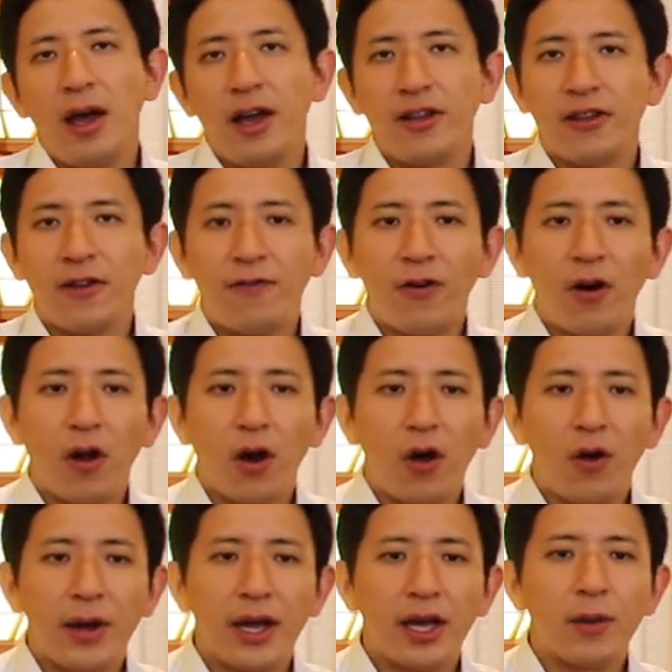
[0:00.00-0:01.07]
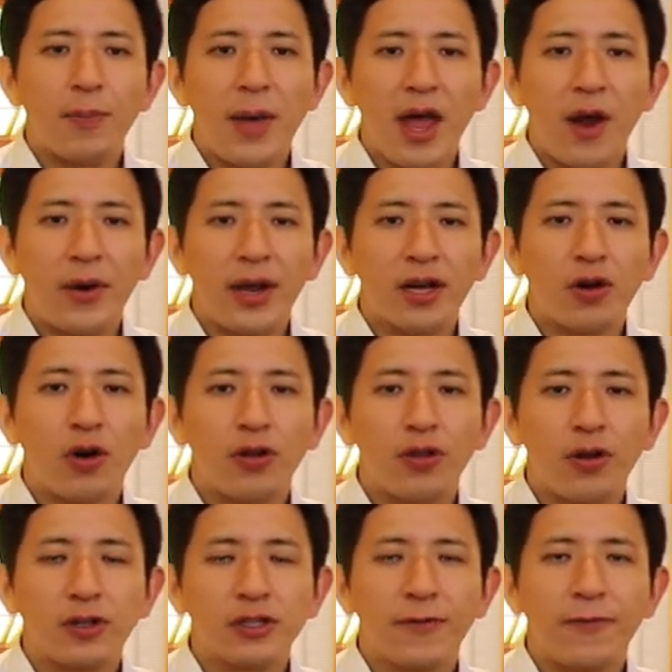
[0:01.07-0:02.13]
And following Marie
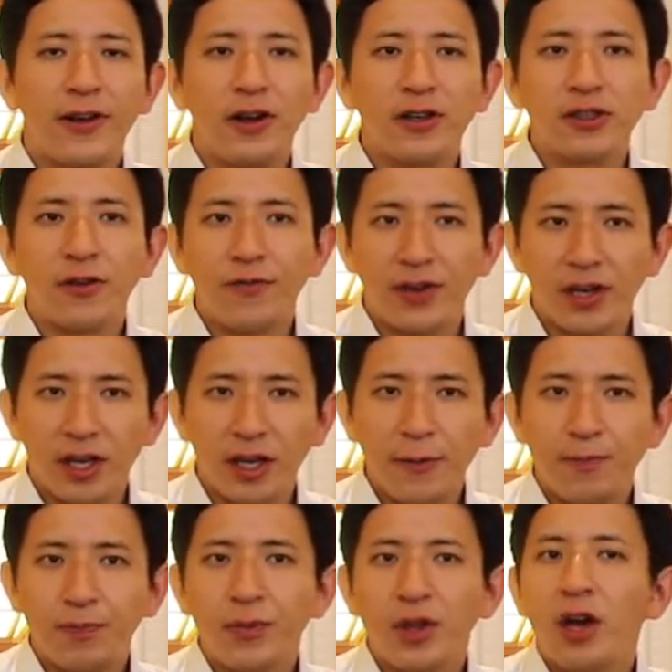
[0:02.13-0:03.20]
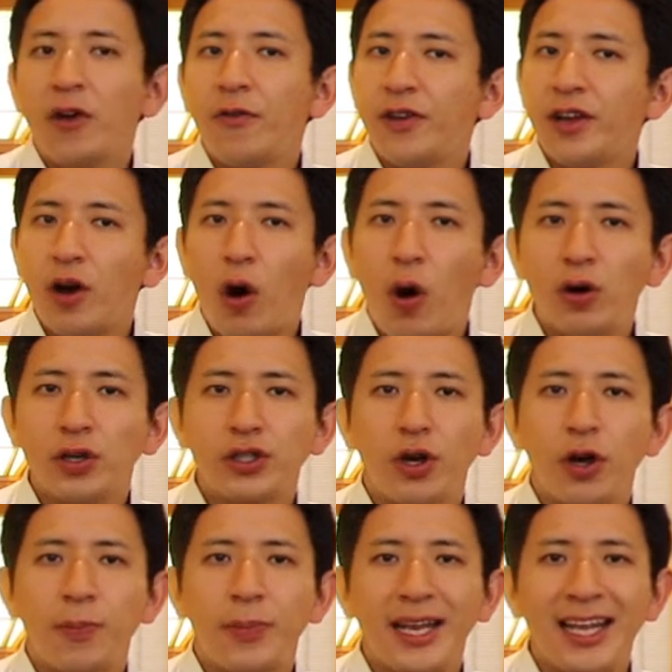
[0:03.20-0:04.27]
Kondo's philosophy, we
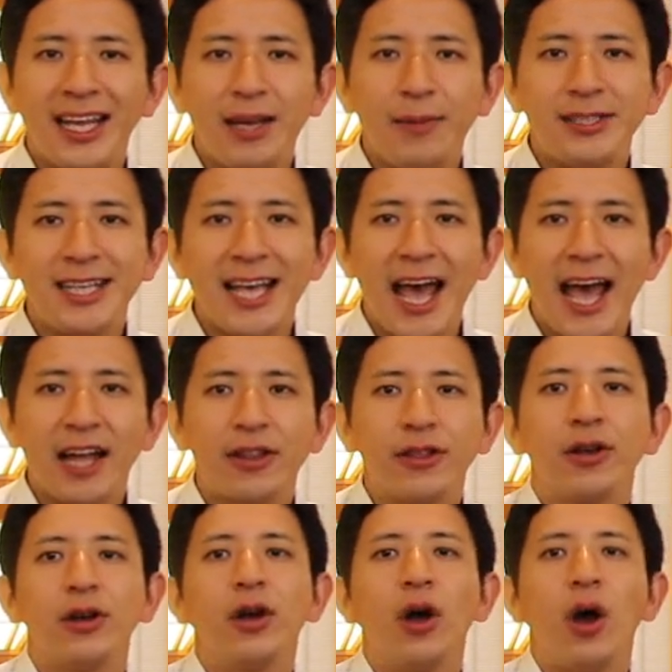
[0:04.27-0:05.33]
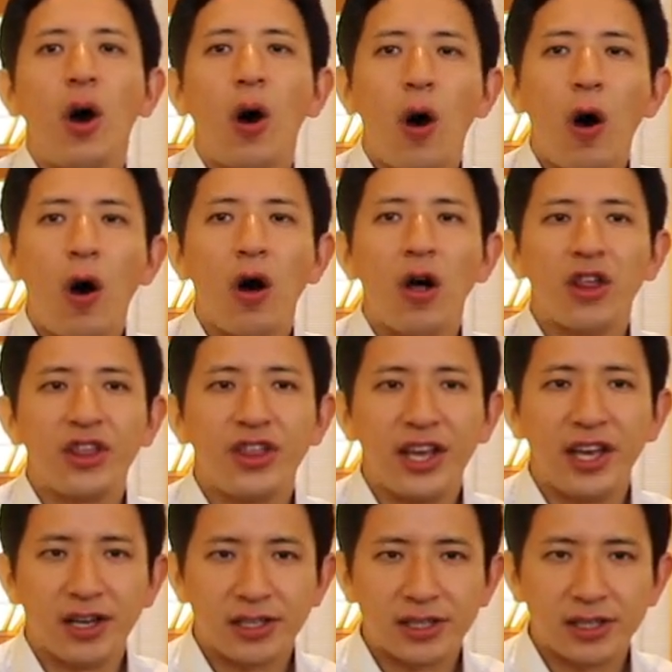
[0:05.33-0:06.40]
also believe that all
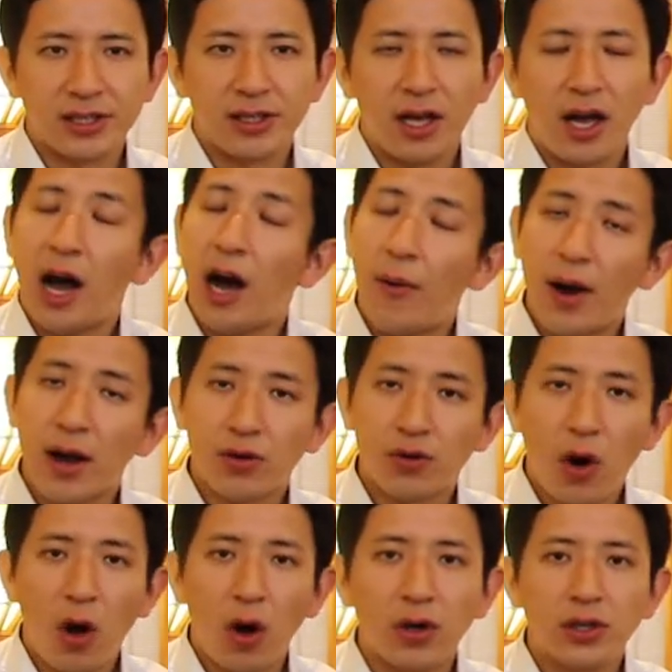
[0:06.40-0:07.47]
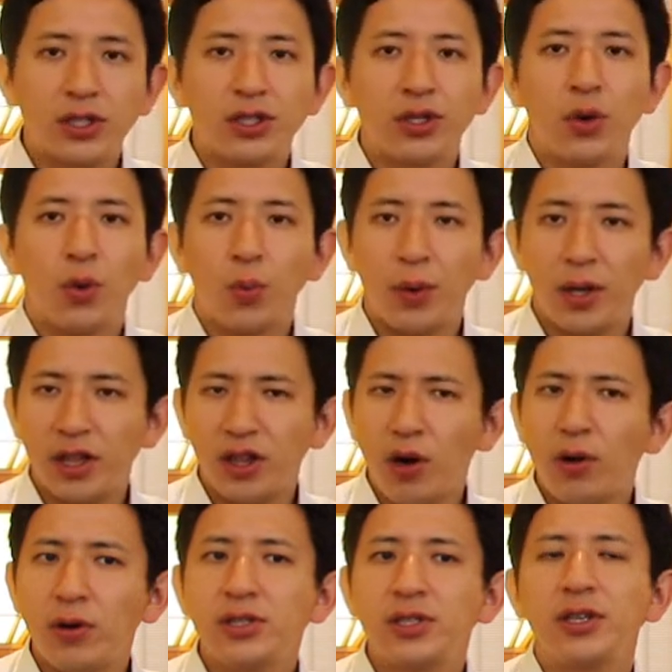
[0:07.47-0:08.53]
things, our clothes,
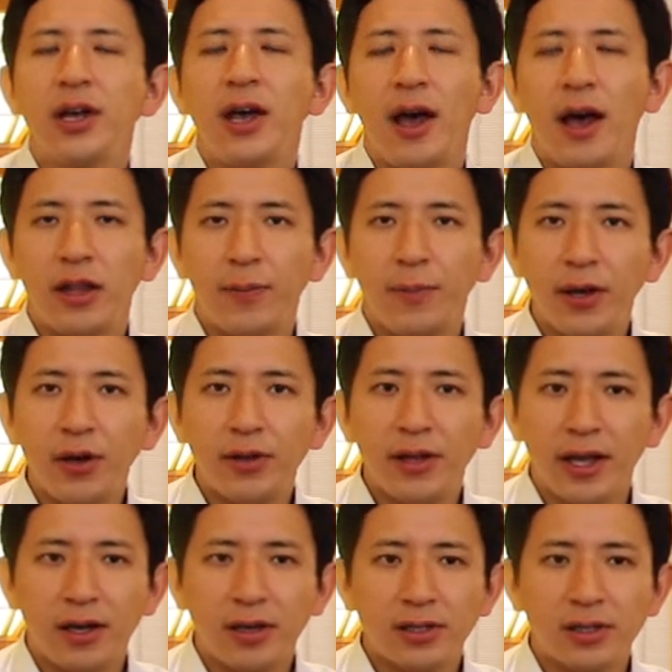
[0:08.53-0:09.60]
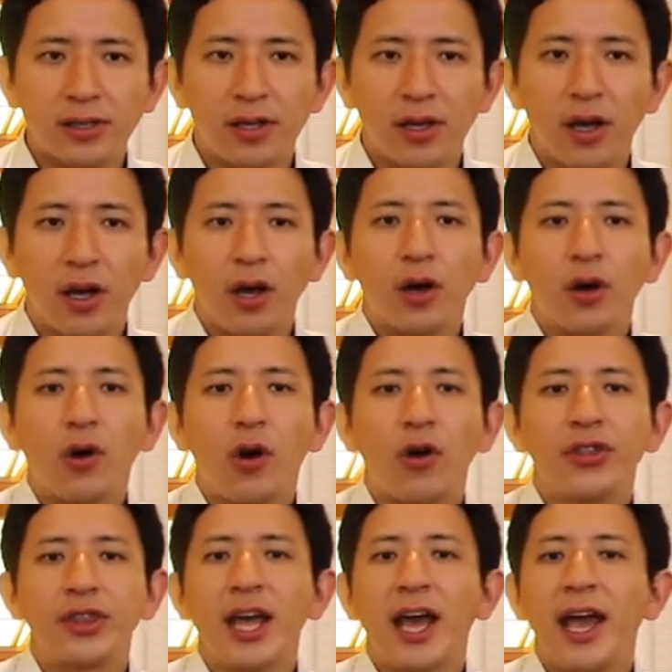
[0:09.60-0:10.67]
windows, and buildings,
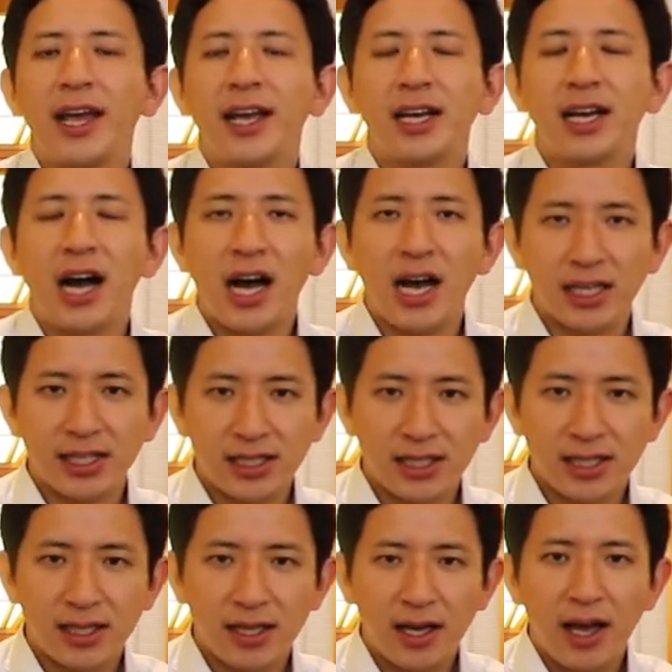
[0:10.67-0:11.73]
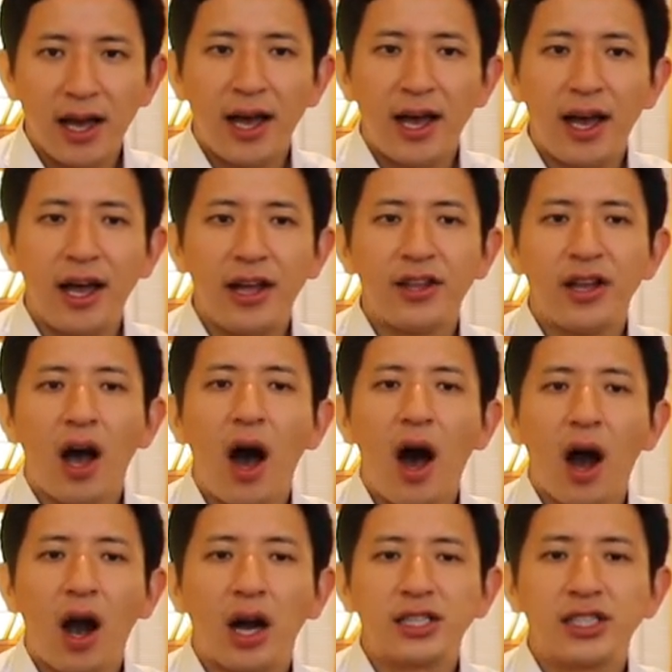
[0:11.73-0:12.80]
contain gods and
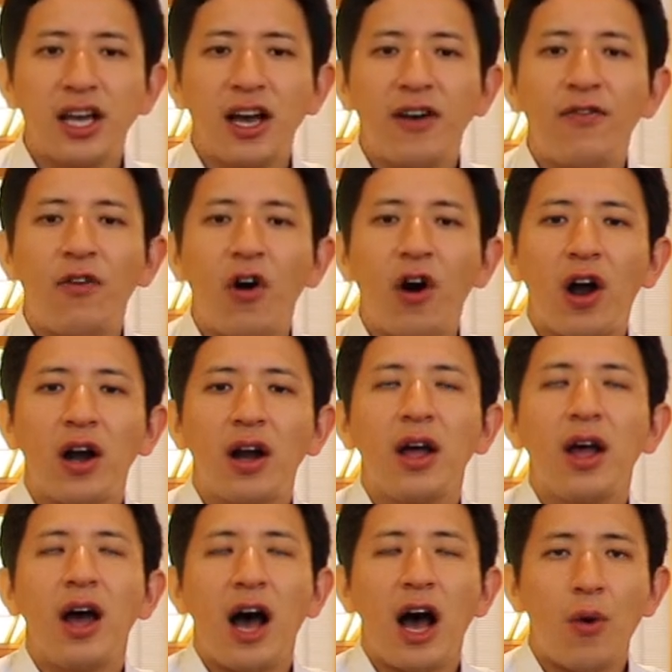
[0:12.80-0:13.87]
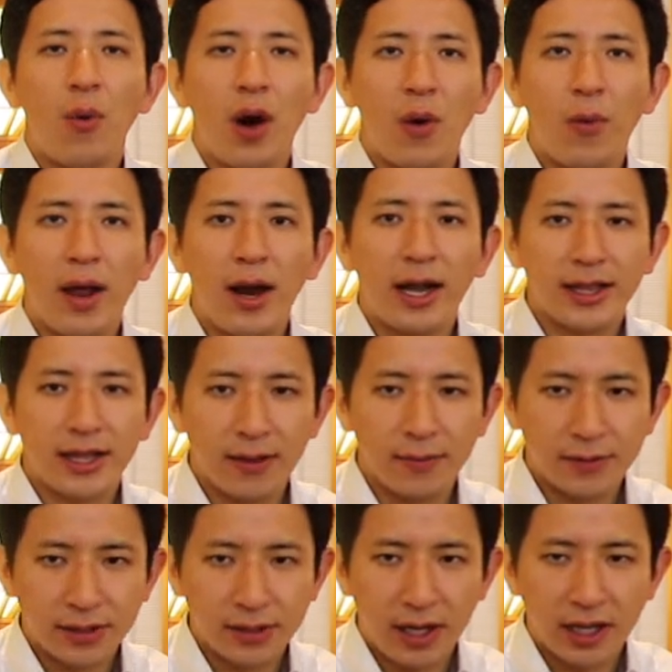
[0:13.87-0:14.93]
are therefore our
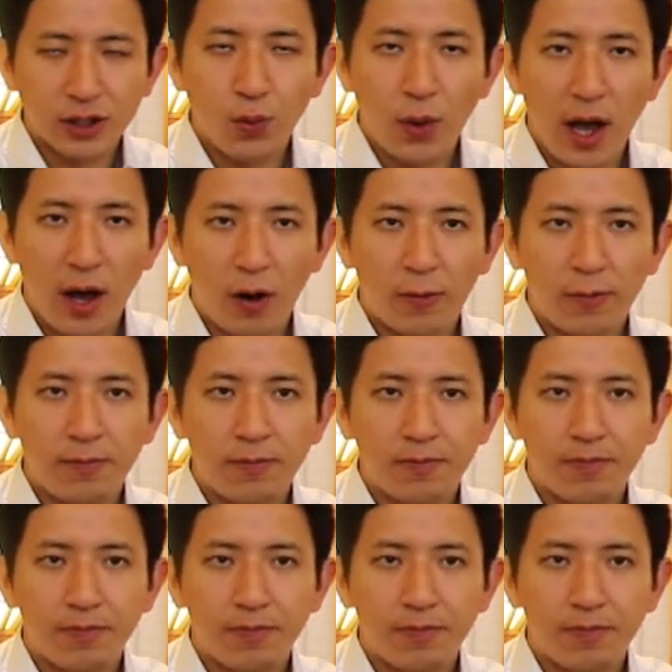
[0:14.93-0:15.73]
relatives as well.